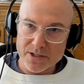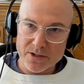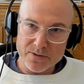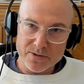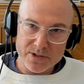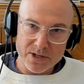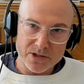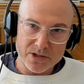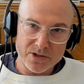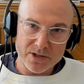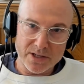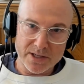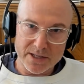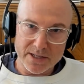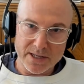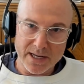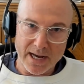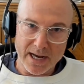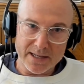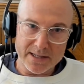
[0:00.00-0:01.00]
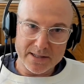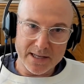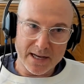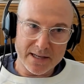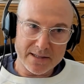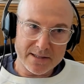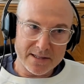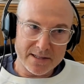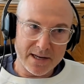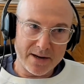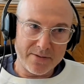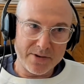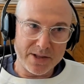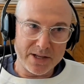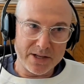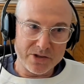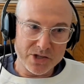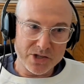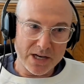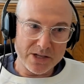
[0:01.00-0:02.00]
So essentially, it did
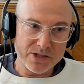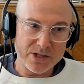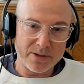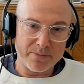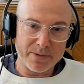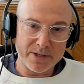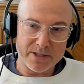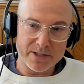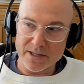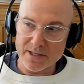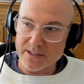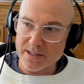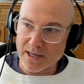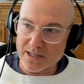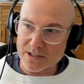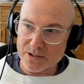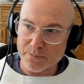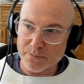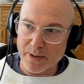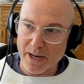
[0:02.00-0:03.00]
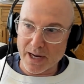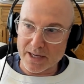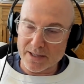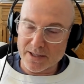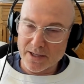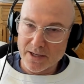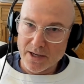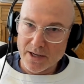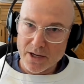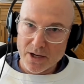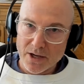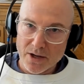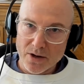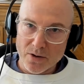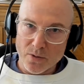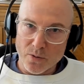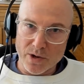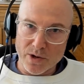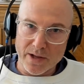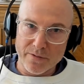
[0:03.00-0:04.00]
everything ChatGPT does, but
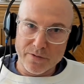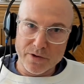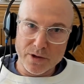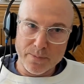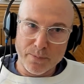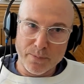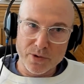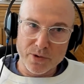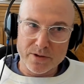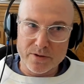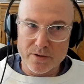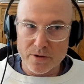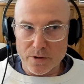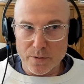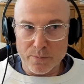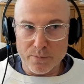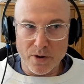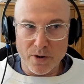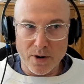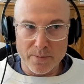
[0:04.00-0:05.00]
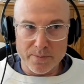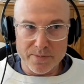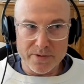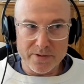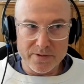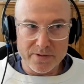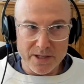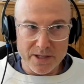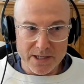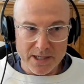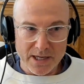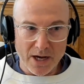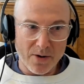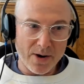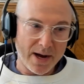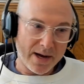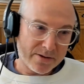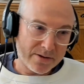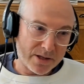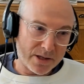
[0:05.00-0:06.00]
whatever you put into the prompt didn't go
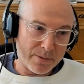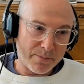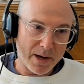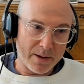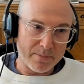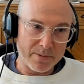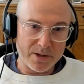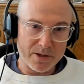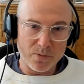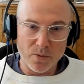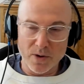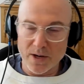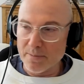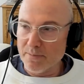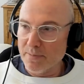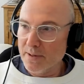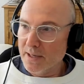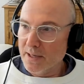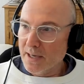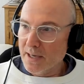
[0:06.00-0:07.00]
out to the public web.